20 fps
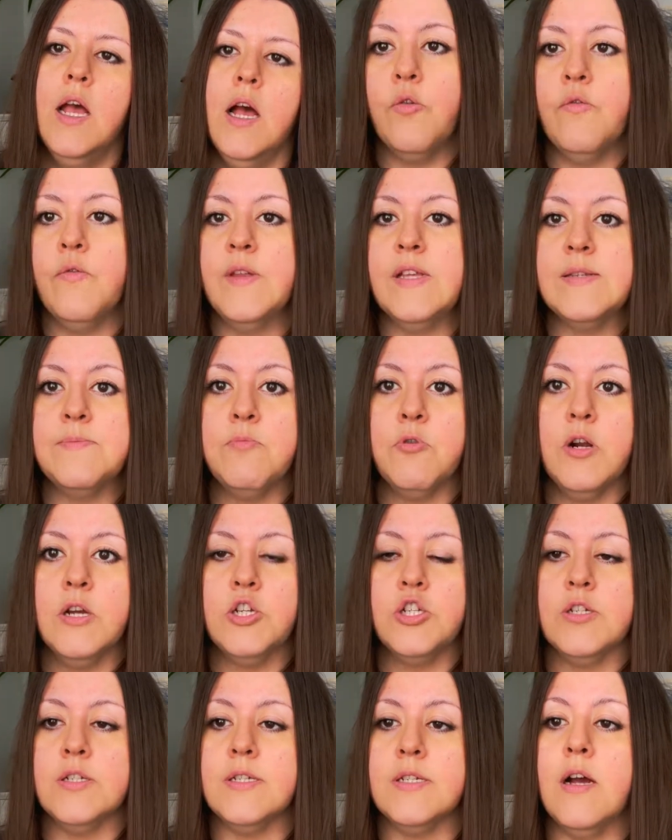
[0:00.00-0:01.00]
These
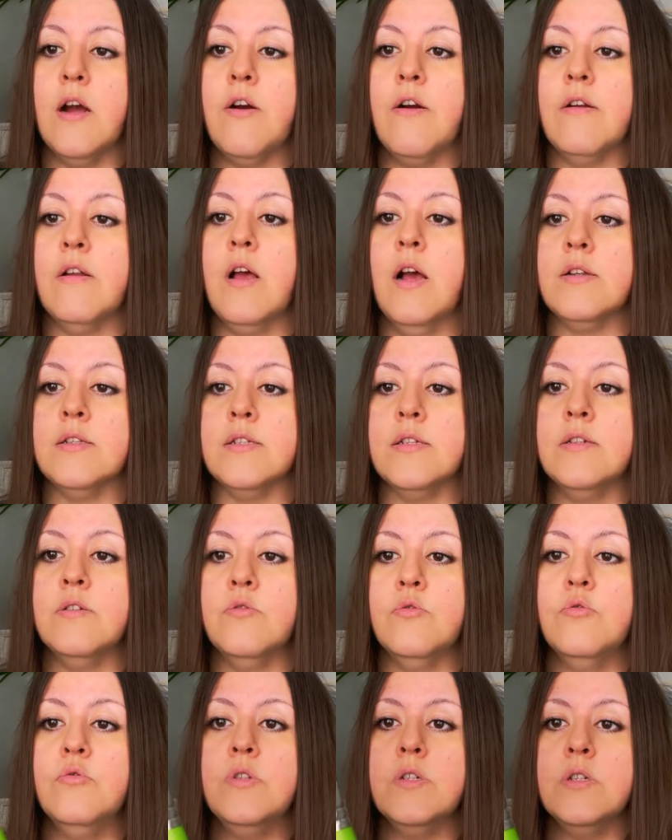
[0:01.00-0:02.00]
brushes are not
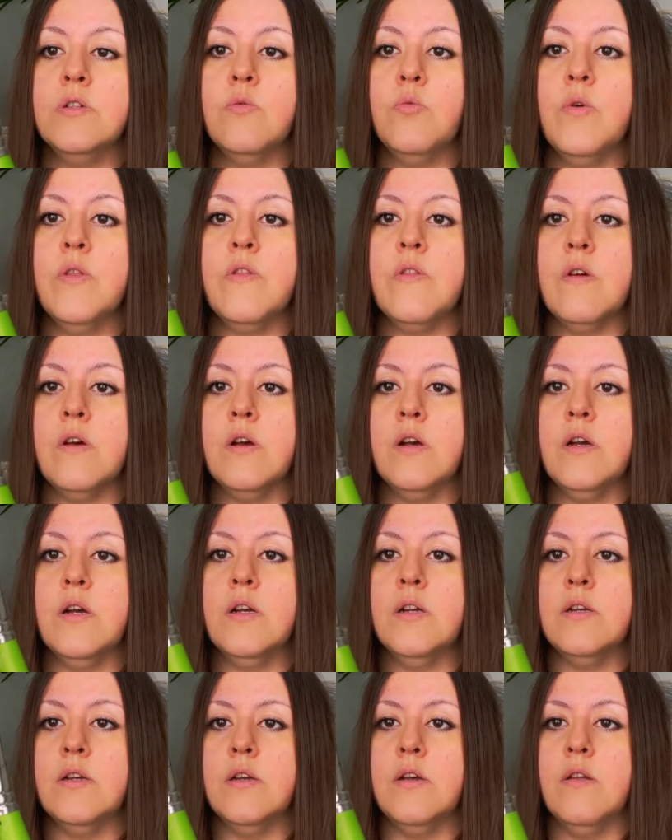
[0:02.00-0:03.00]
good with
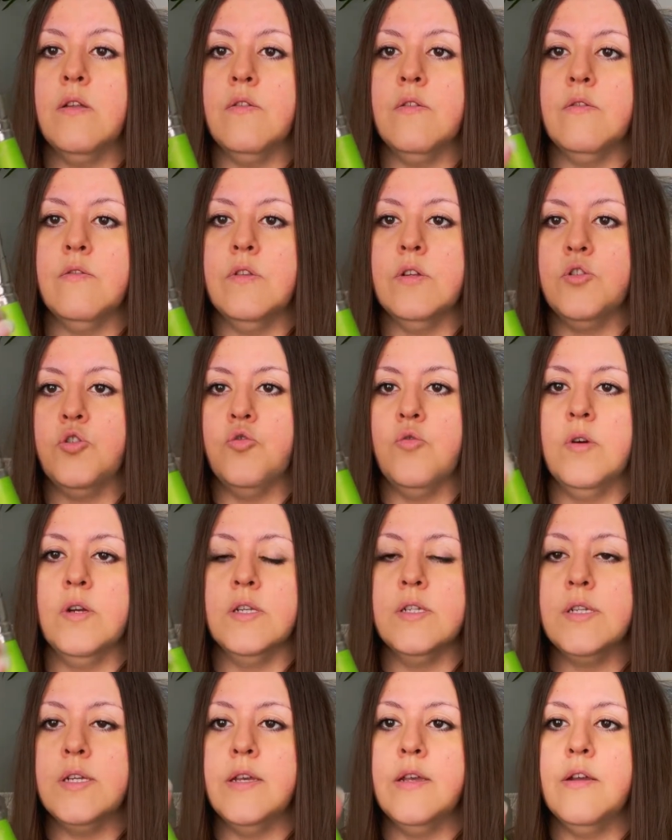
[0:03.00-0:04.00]
the
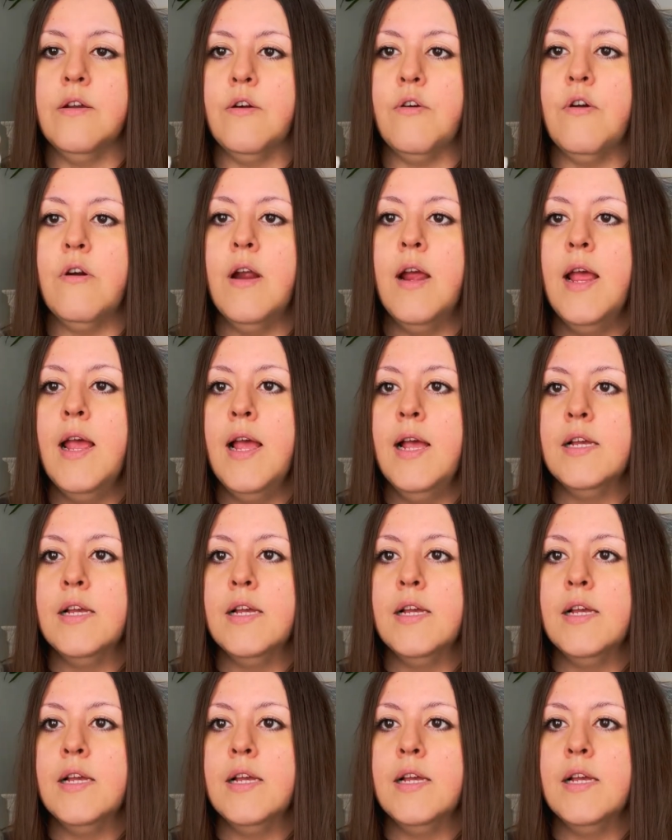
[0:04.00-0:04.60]
joint here,